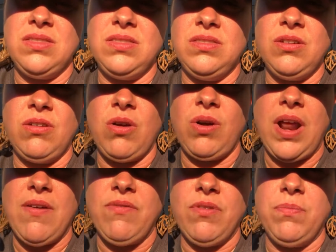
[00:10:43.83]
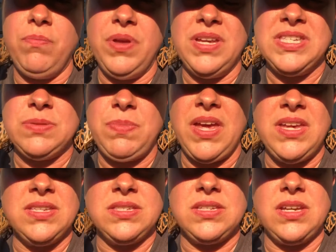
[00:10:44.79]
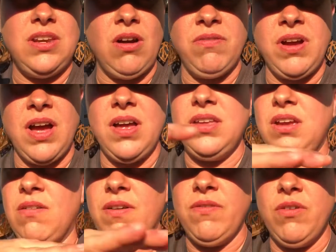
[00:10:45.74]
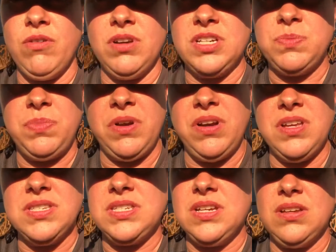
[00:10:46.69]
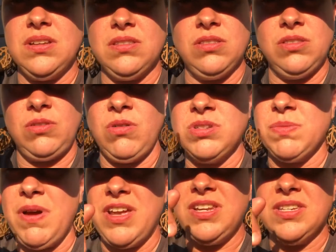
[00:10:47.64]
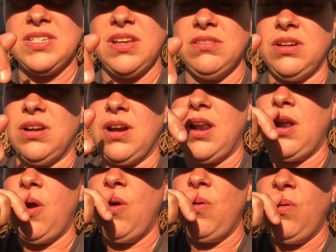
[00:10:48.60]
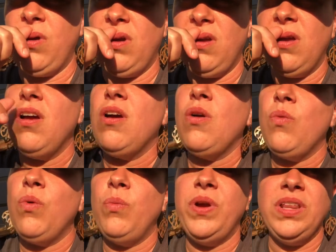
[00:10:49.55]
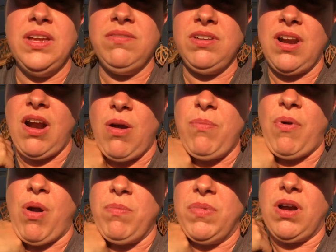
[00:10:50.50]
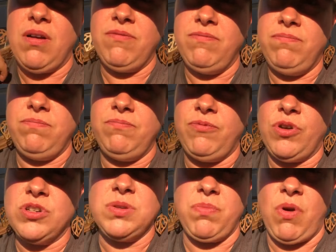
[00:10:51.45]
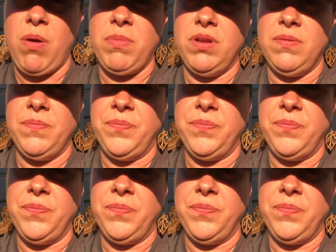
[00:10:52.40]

they're not going to have a big space, and y'all ever experienced it, throw some ideas down there. I know when we lived in our apartment, our first apartment,